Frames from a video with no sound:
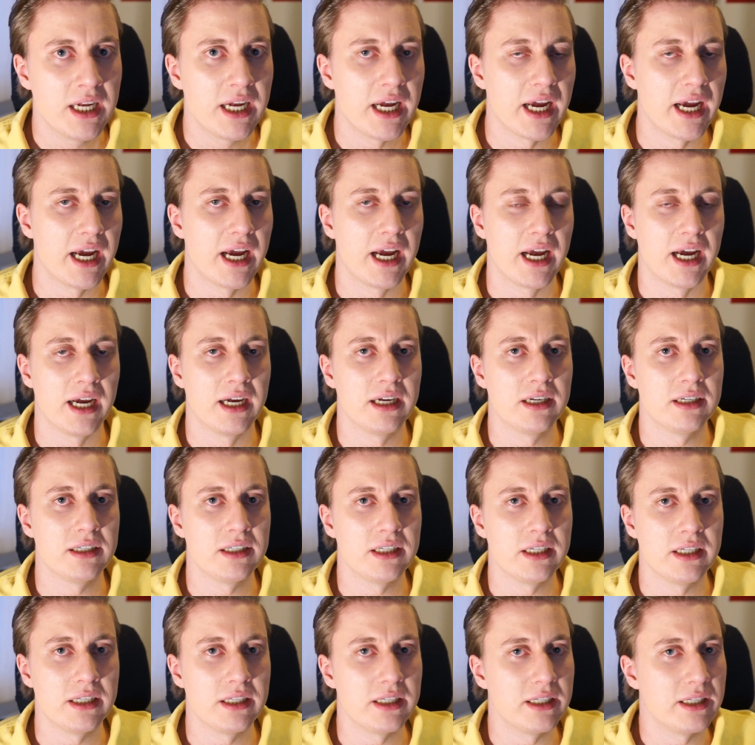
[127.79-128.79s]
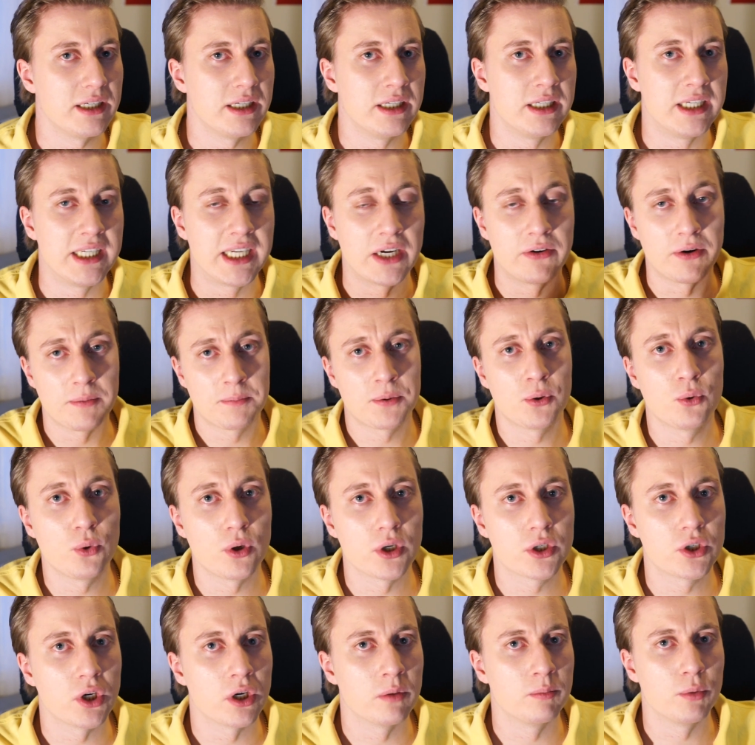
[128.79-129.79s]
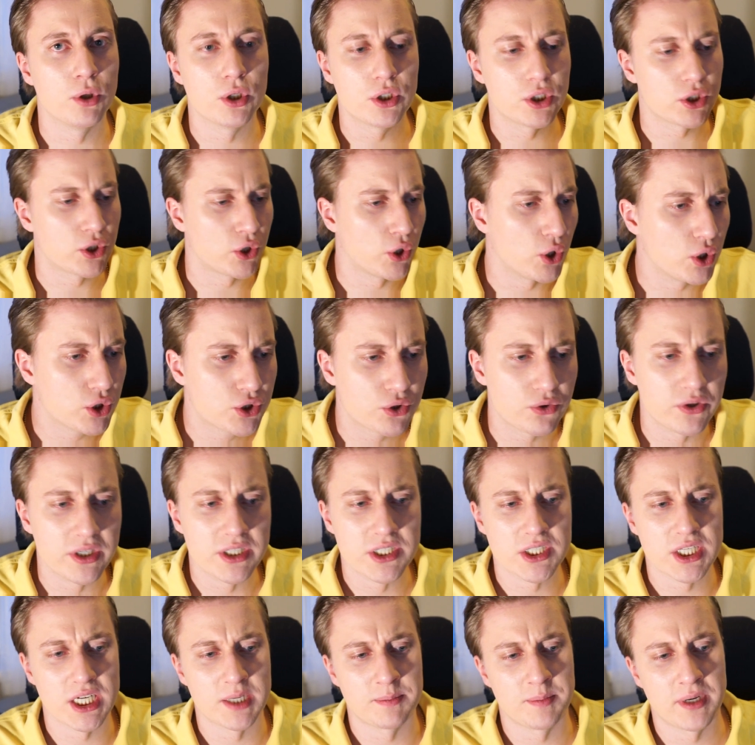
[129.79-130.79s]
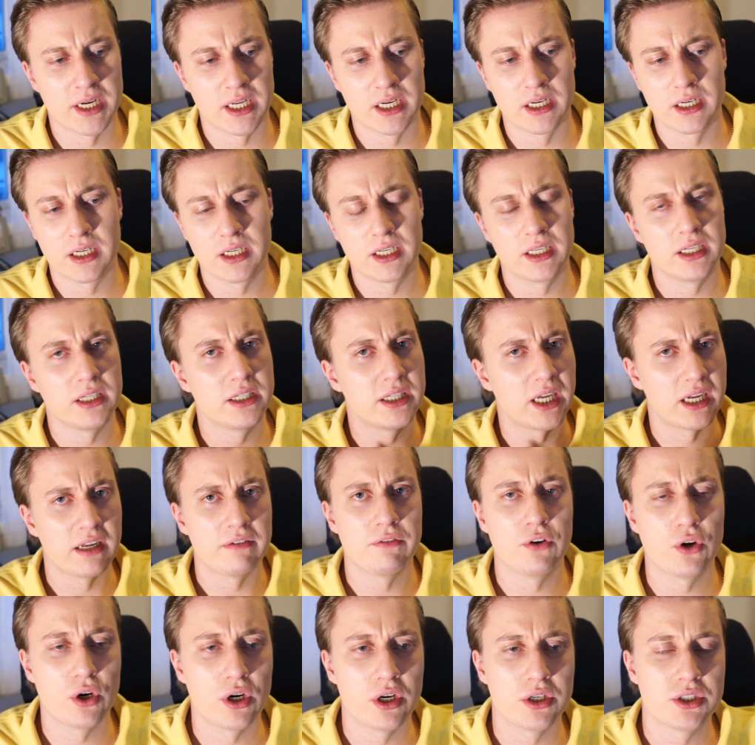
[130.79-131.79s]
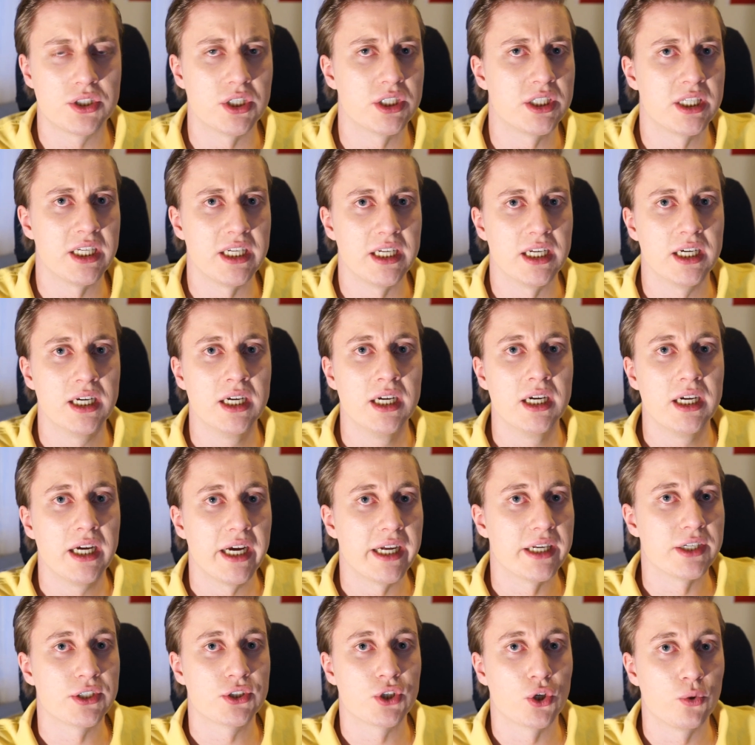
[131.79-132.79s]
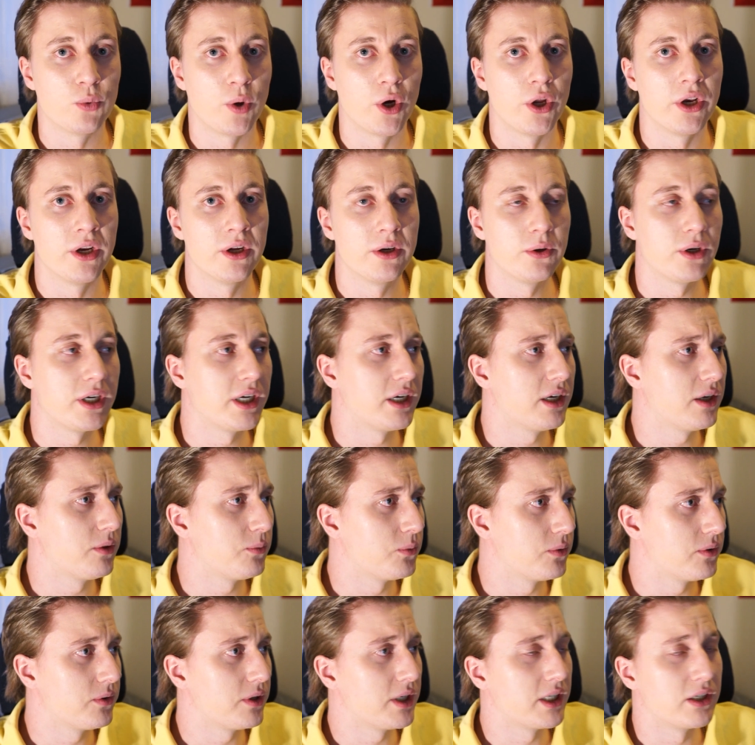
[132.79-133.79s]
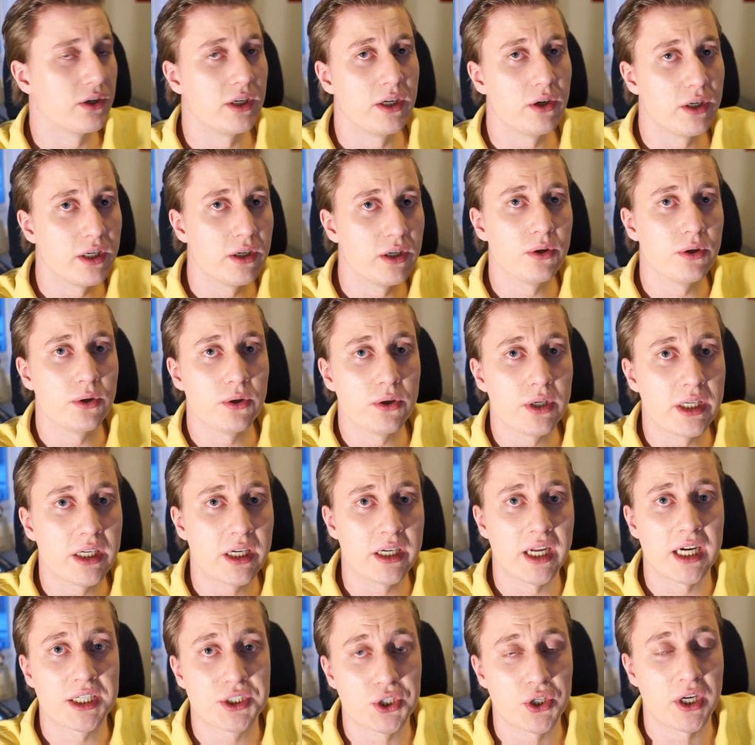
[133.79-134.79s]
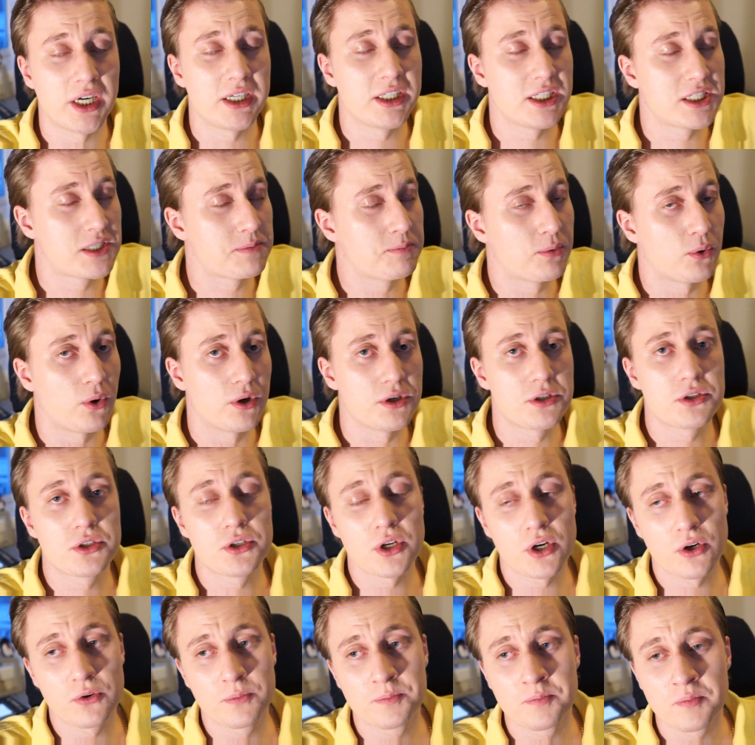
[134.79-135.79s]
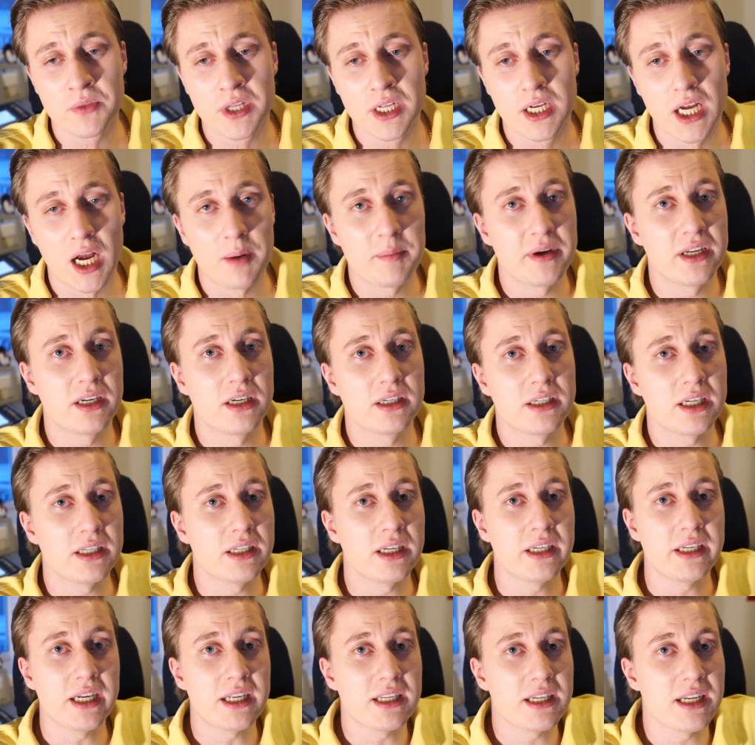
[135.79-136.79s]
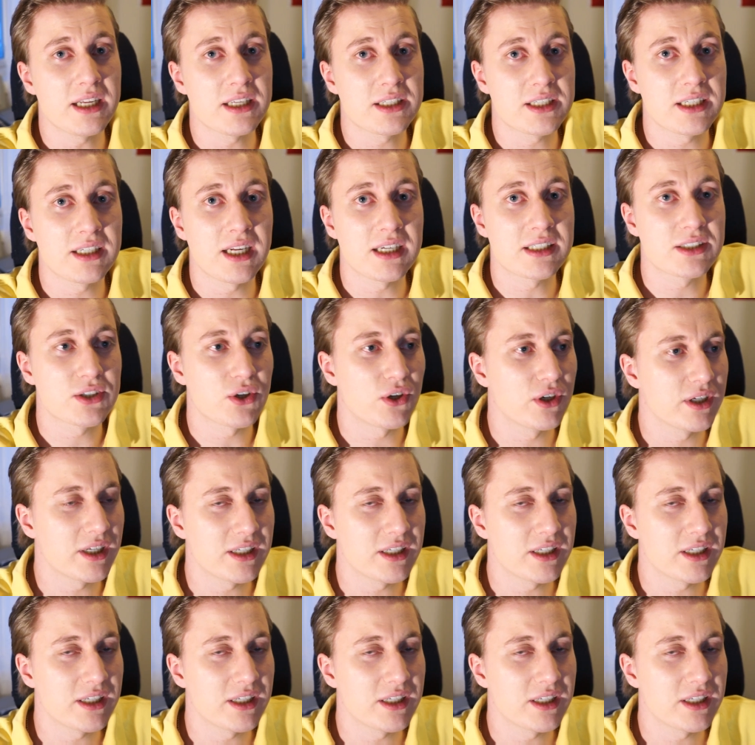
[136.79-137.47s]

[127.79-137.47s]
He did a report on multiculturalism and diversity and so on in the National Heritage Board. So I mean, that's all.